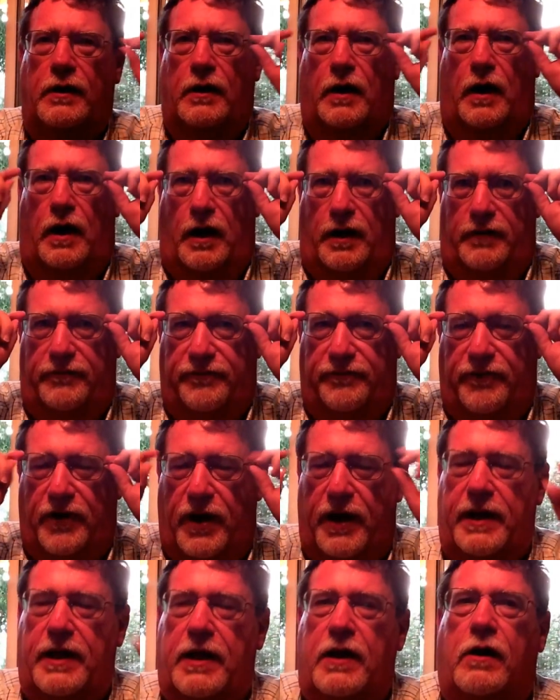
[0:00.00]
On
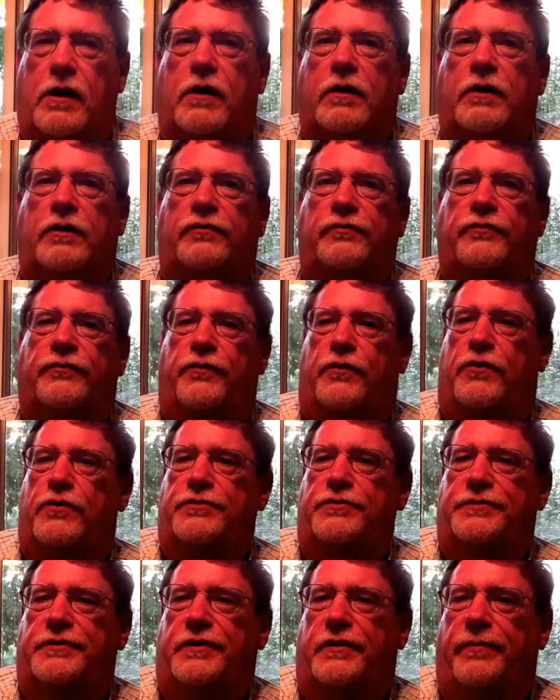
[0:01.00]
Friday, August
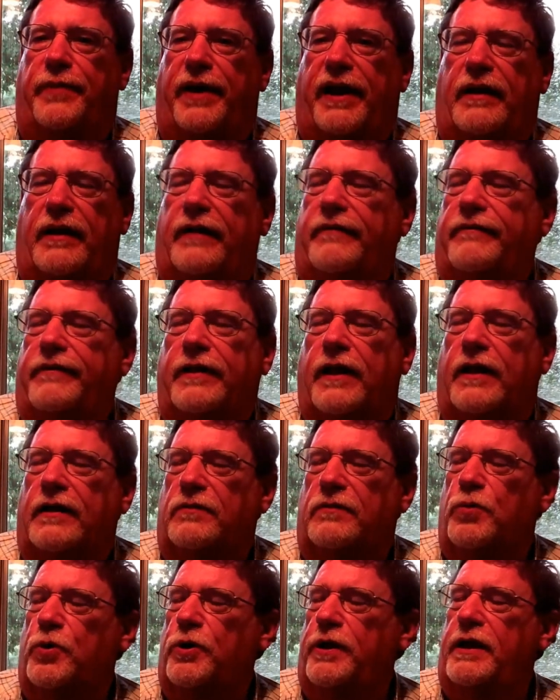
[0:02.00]
1st at about 11 o'clock
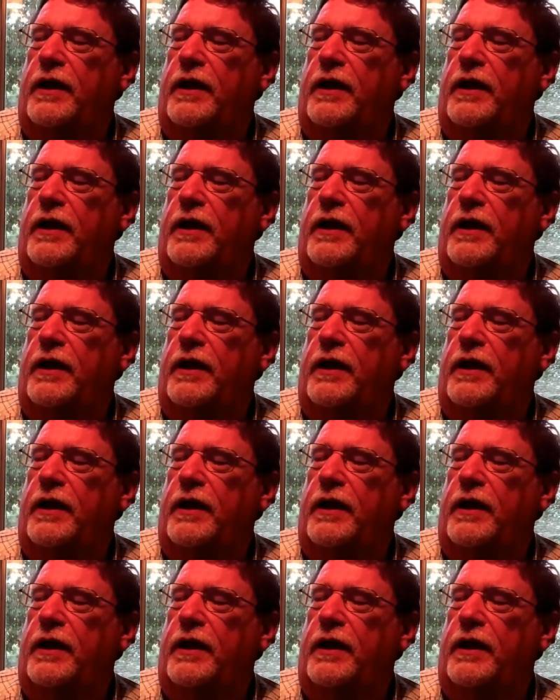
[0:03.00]
in the morning,